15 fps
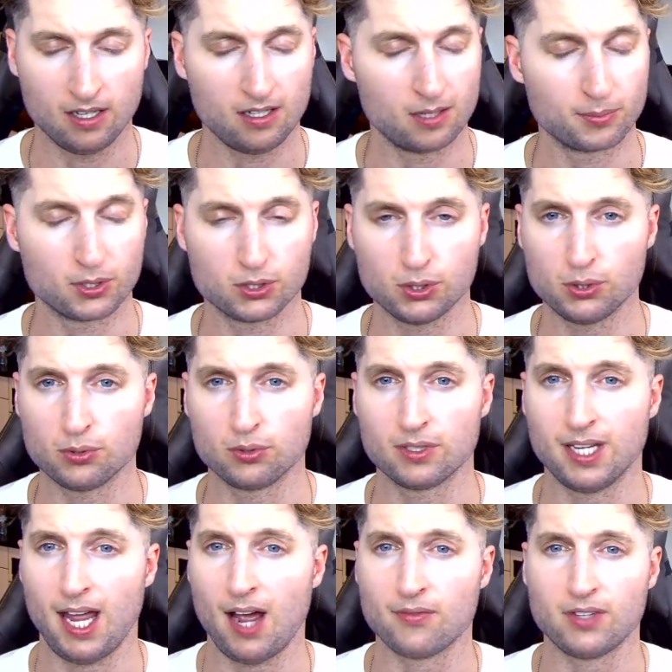Number two,
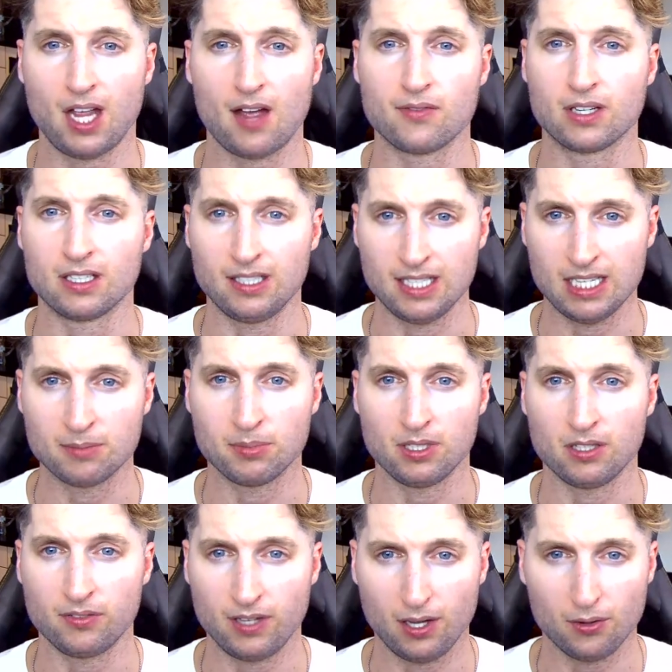you have to have a clean
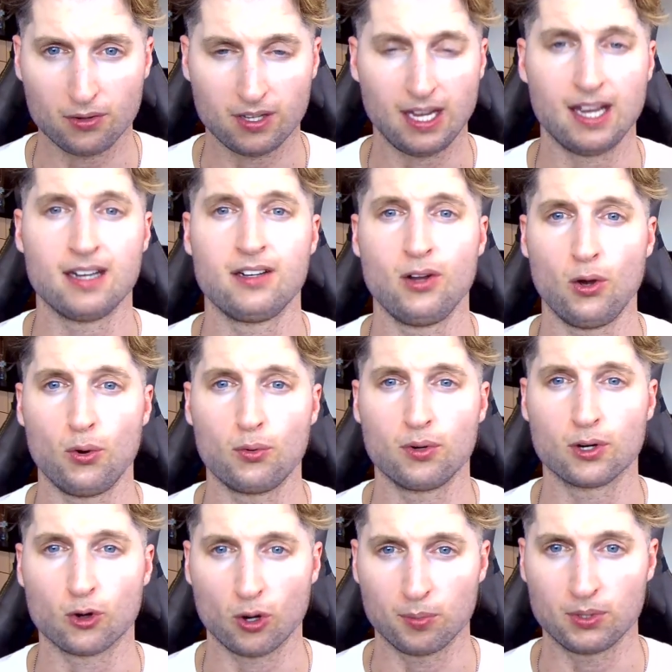bill of health and
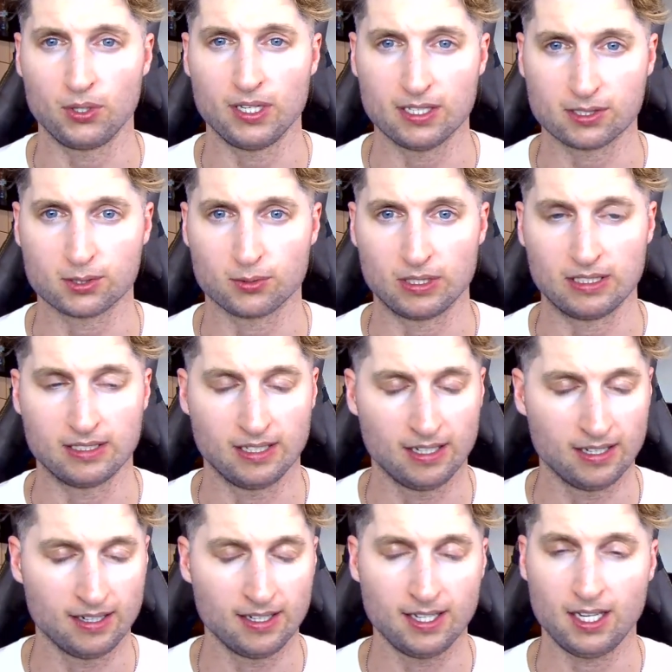no criminal history.
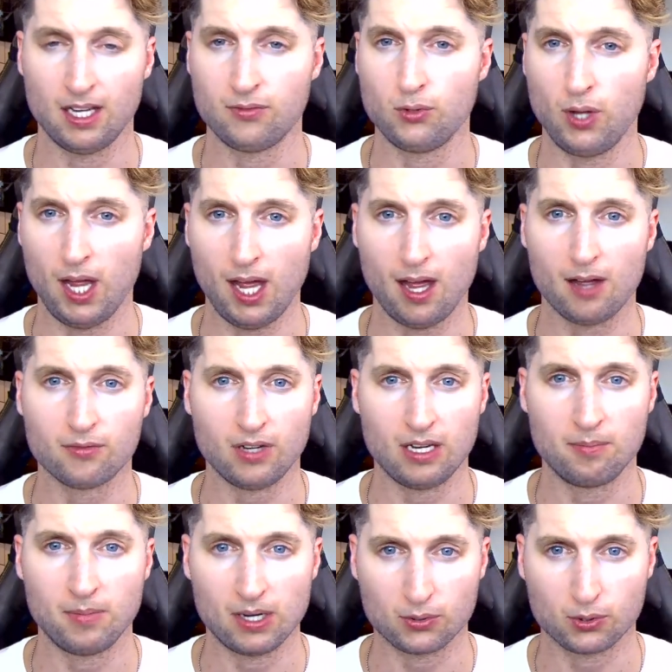If you have
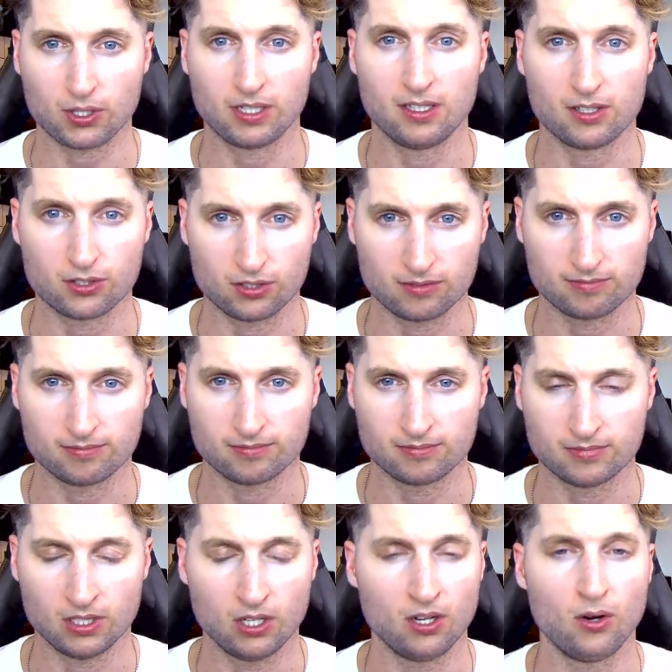a medical condition
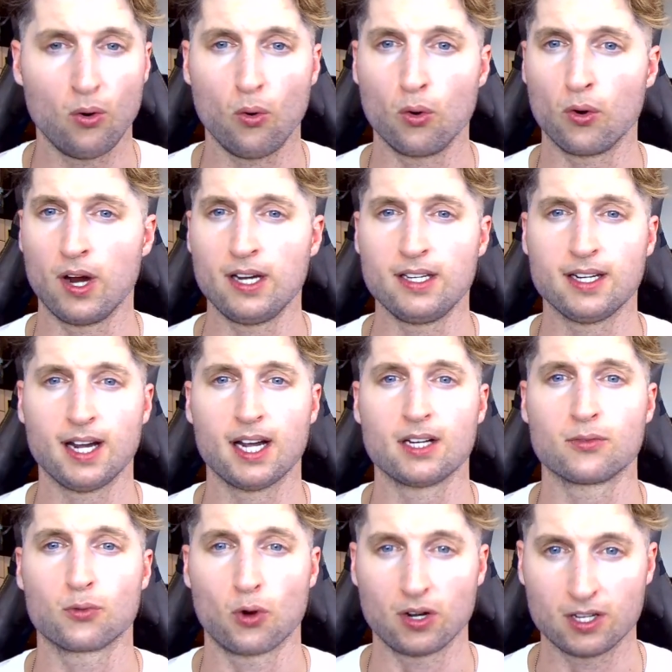or any kind
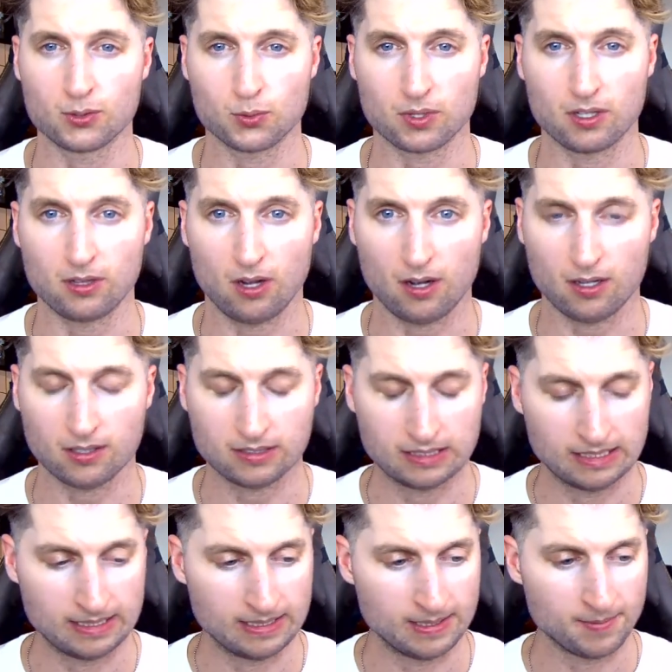of run-ins with the law,
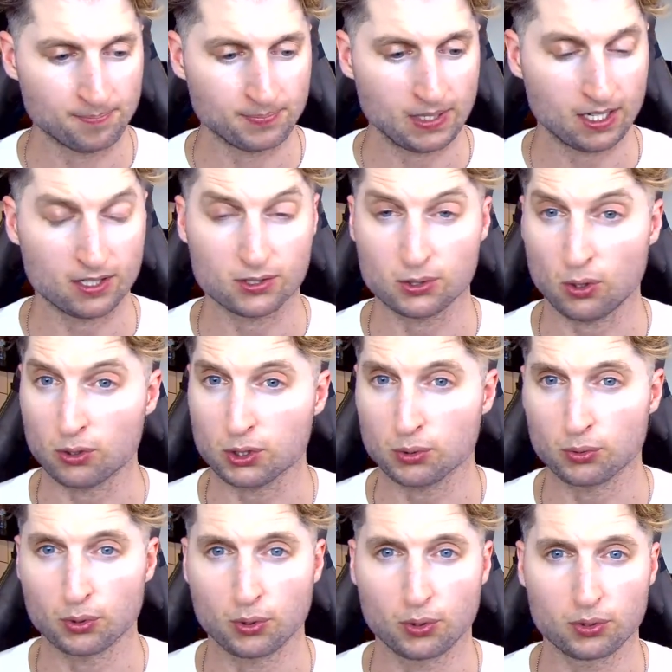consult
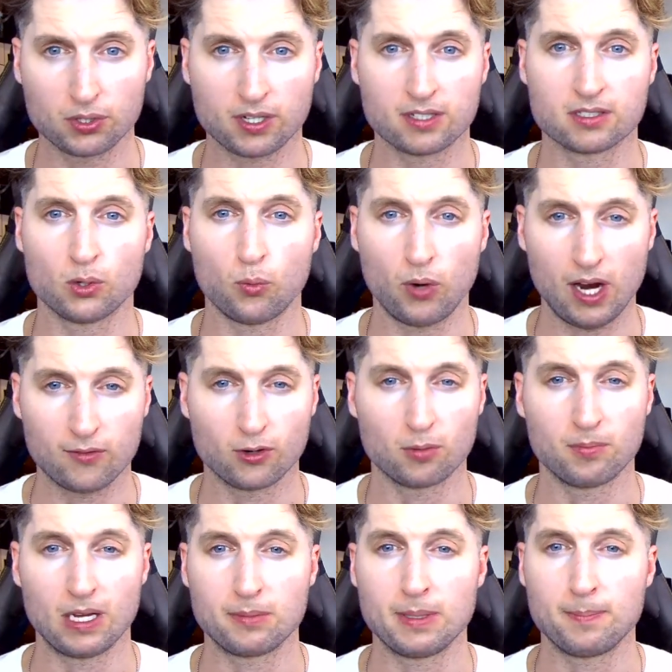your recruiter because a waiver
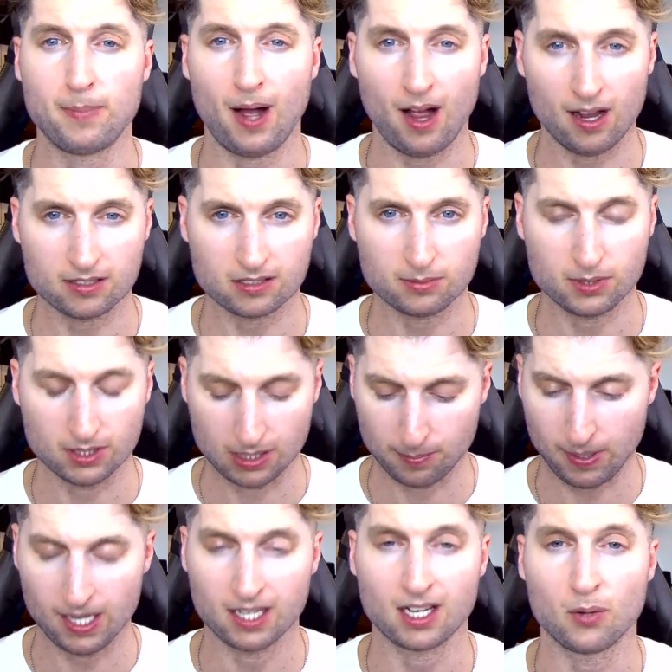may be possible
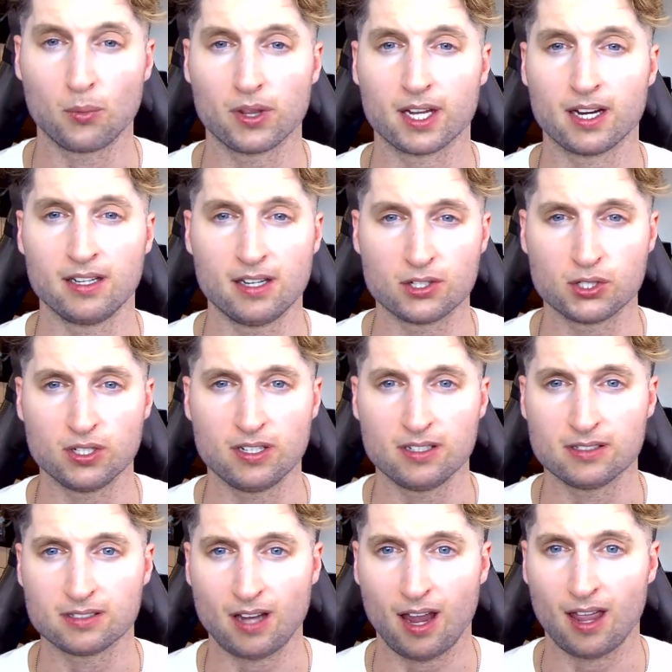depending on what the condition
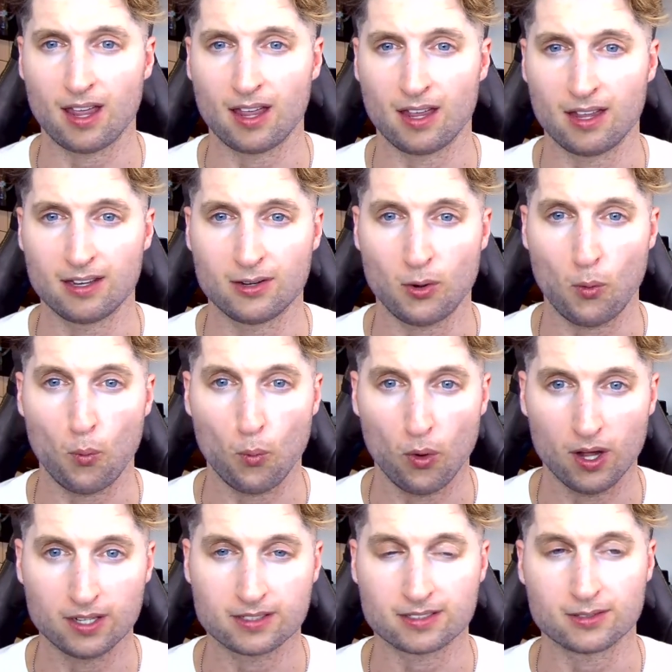is and
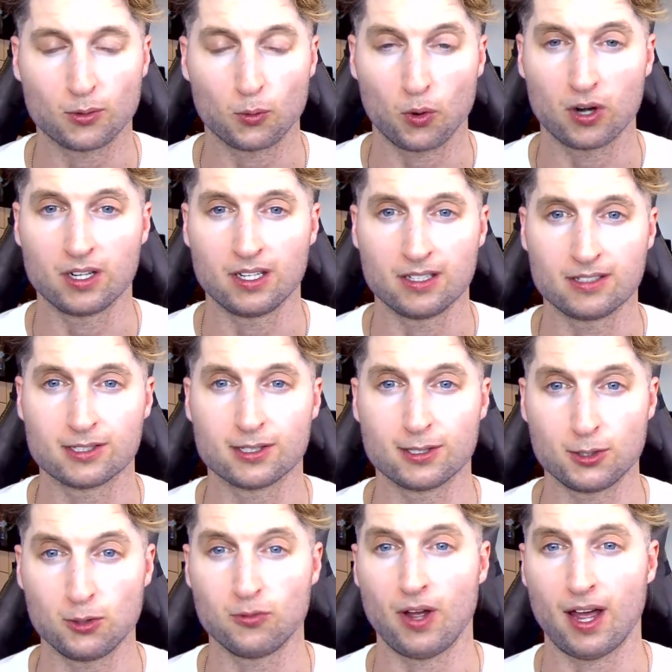what run-ins
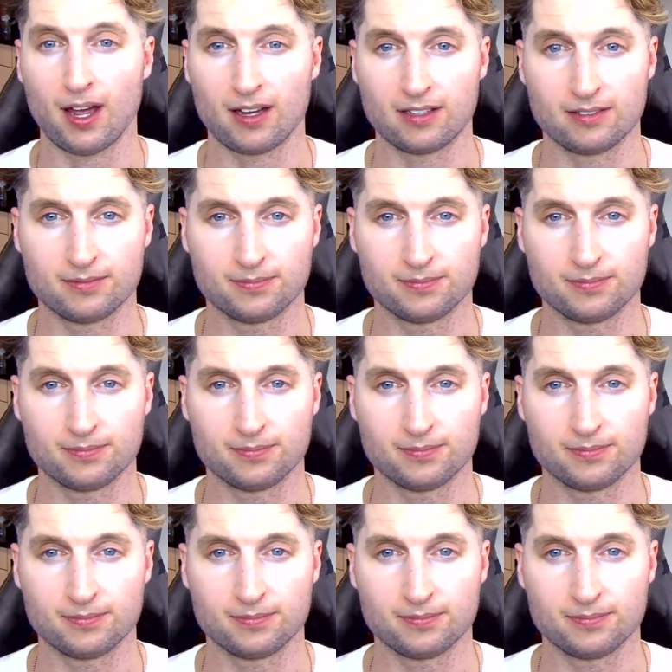you've had.